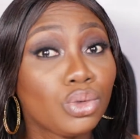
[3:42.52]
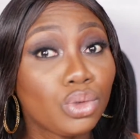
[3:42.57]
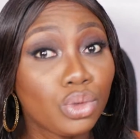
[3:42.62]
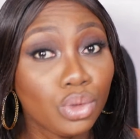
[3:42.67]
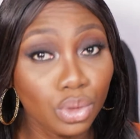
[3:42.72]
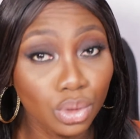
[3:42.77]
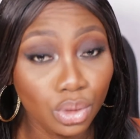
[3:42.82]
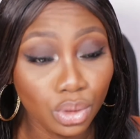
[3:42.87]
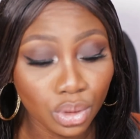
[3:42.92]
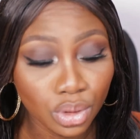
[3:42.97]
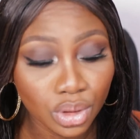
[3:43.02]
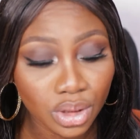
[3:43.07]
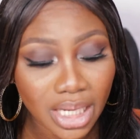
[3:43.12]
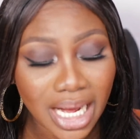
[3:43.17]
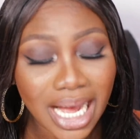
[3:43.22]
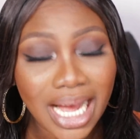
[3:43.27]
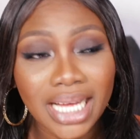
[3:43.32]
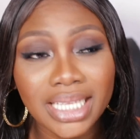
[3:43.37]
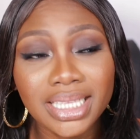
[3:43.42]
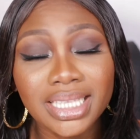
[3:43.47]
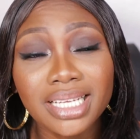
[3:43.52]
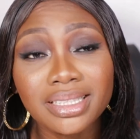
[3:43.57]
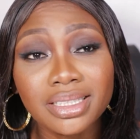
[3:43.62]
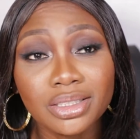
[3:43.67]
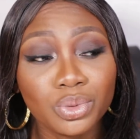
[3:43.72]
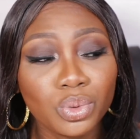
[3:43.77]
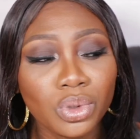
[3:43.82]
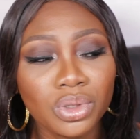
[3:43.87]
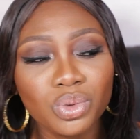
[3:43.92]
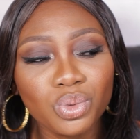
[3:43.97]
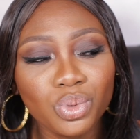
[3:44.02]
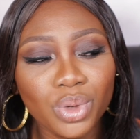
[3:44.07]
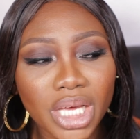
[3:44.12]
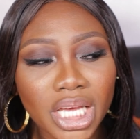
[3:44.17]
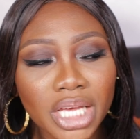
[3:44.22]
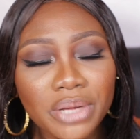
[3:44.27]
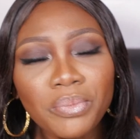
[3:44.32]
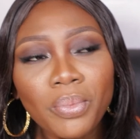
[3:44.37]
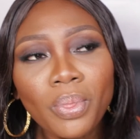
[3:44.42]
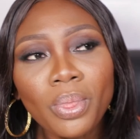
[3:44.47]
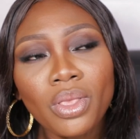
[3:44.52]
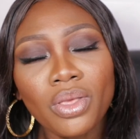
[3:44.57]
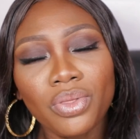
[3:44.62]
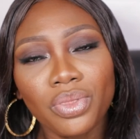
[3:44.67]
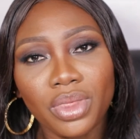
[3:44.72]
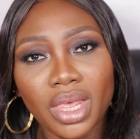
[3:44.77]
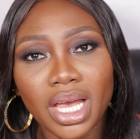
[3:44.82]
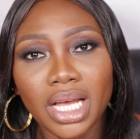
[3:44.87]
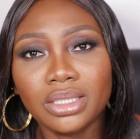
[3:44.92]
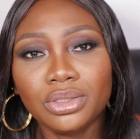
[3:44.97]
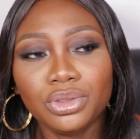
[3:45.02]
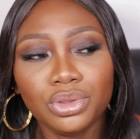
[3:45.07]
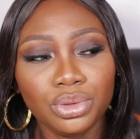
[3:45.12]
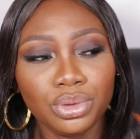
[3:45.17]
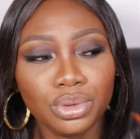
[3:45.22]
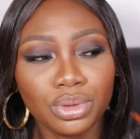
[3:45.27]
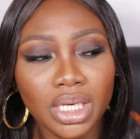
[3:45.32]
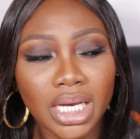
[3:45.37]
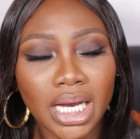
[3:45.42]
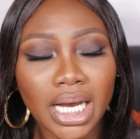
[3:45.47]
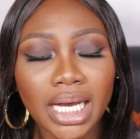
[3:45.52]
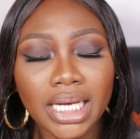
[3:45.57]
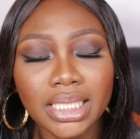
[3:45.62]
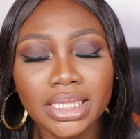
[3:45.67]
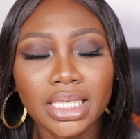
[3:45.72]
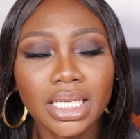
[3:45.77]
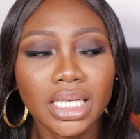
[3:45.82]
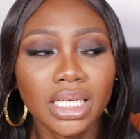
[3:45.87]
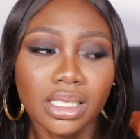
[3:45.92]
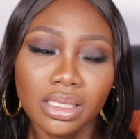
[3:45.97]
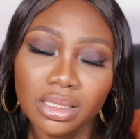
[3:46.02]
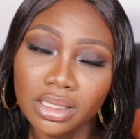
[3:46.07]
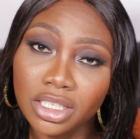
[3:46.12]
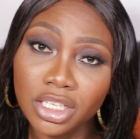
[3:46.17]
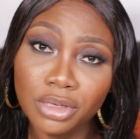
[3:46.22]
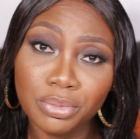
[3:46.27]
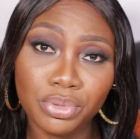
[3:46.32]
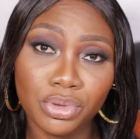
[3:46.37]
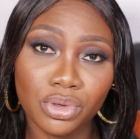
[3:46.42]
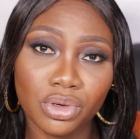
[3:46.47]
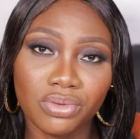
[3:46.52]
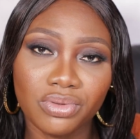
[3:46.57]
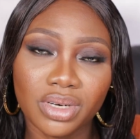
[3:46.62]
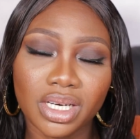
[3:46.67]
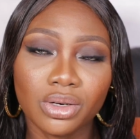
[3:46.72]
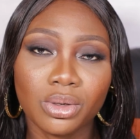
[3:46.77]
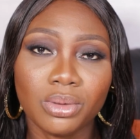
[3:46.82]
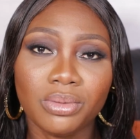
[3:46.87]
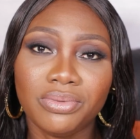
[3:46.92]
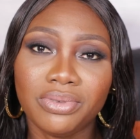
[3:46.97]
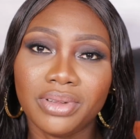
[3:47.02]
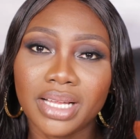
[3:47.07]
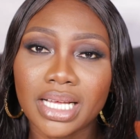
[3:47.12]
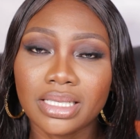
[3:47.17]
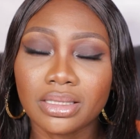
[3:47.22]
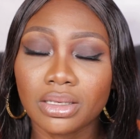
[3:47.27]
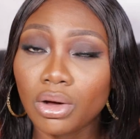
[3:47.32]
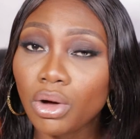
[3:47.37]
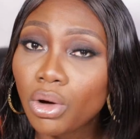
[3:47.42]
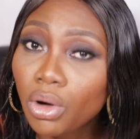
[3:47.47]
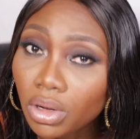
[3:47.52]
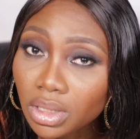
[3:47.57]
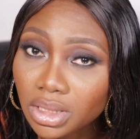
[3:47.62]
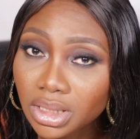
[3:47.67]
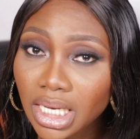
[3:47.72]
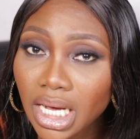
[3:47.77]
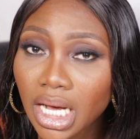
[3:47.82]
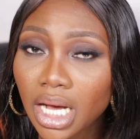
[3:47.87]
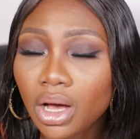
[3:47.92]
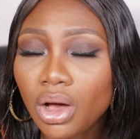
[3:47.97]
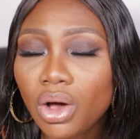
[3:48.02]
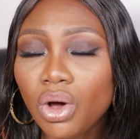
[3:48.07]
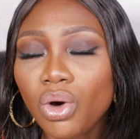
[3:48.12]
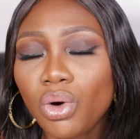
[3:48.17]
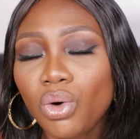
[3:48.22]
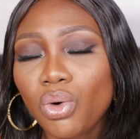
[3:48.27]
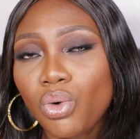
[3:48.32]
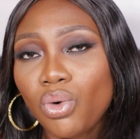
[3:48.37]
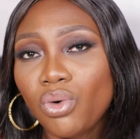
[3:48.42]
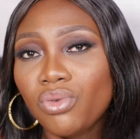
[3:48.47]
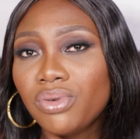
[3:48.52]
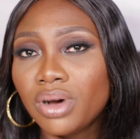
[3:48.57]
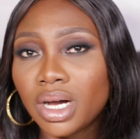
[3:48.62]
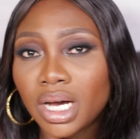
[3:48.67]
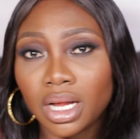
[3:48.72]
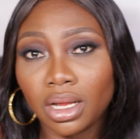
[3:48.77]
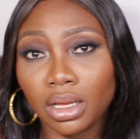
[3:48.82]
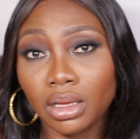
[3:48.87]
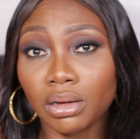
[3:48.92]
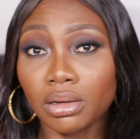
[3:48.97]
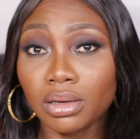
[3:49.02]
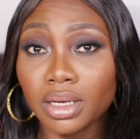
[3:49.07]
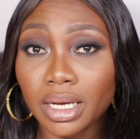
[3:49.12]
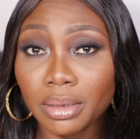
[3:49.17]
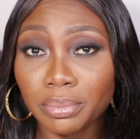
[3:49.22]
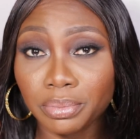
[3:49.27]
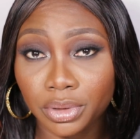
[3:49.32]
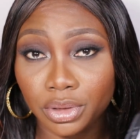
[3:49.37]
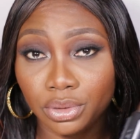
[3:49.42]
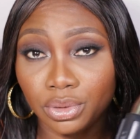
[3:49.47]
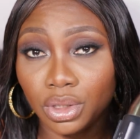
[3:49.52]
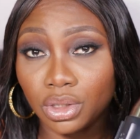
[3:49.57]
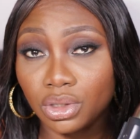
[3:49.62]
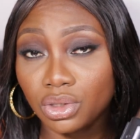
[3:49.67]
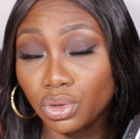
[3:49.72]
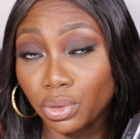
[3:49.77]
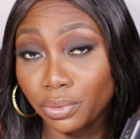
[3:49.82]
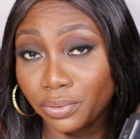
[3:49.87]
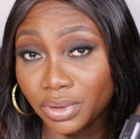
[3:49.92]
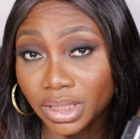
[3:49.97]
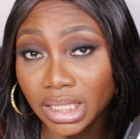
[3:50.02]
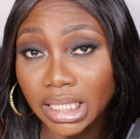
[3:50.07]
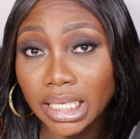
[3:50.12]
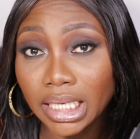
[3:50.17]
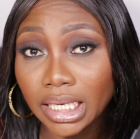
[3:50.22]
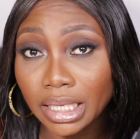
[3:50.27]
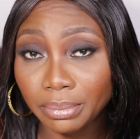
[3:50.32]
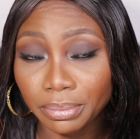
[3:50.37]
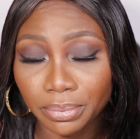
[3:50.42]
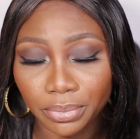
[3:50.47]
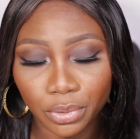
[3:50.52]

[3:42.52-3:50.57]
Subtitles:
good, and that is one way that you can keep your vacuum flask hotter over longer periods of time.